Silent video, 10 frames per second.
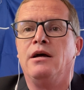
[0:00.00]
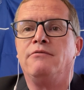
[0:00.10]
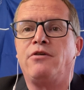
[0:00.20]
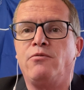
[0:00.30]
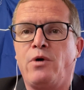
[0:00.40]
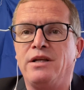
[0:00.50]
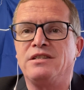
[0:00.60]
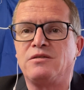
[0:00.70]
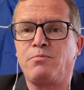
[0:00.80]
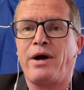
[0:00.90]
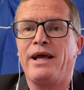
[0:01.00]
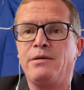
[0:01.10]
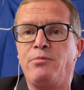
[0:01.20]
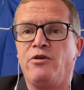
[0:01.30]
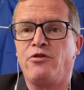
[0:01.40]
for one
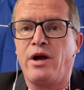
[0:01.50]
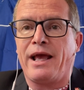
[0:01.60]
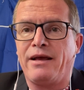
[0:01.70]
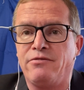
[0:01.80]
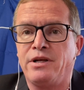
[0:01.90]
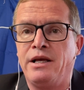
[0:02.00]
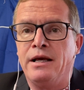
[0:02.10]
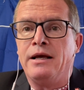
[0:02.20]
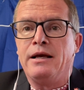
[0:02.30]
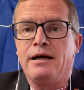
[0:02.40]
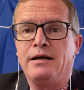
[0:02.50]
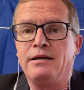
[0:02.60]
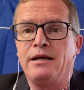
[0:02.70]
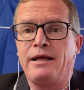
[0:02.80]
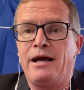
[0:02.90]
Spike for every
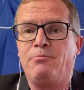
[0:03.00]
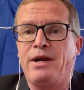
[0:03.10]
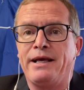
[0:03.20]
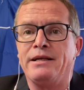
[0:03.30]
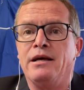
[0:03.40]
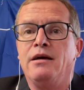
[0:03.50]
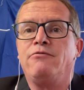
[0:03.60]
airplane,